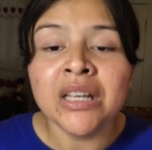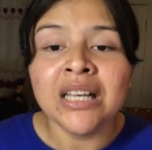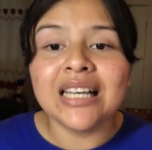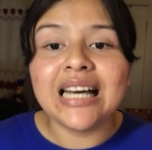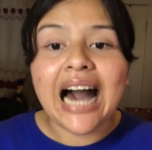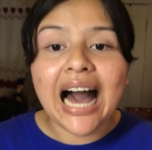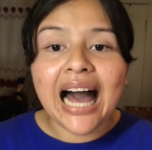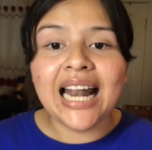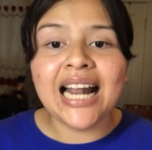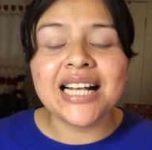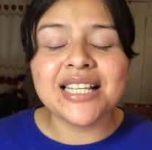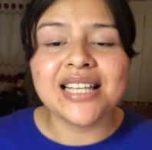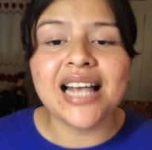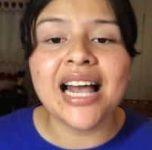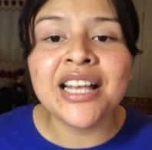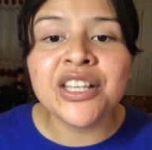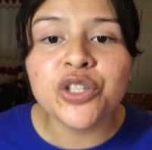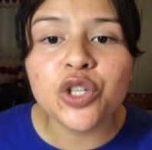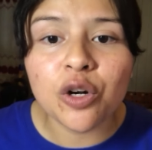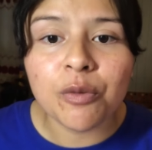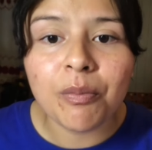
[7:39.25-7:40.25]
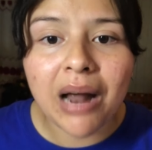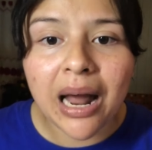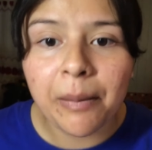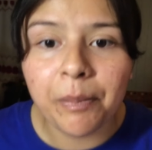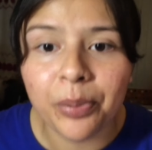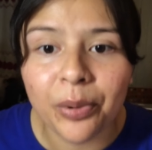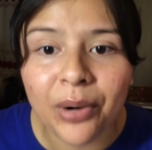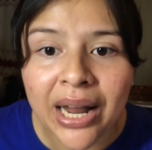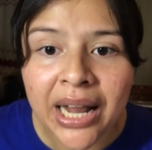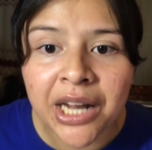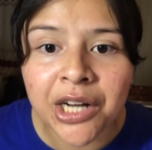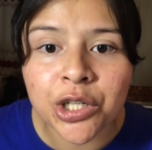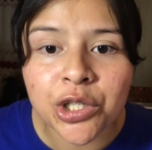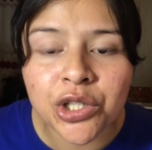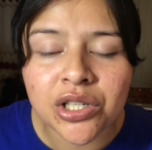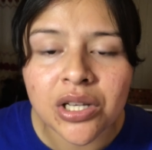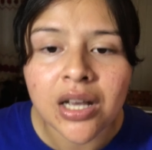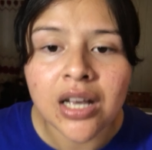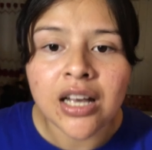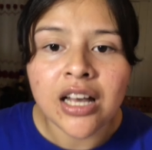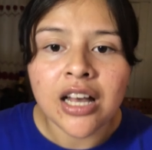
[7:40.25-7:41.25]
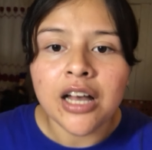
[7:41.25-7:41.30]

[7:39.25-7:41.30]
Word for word: God has answered my prayers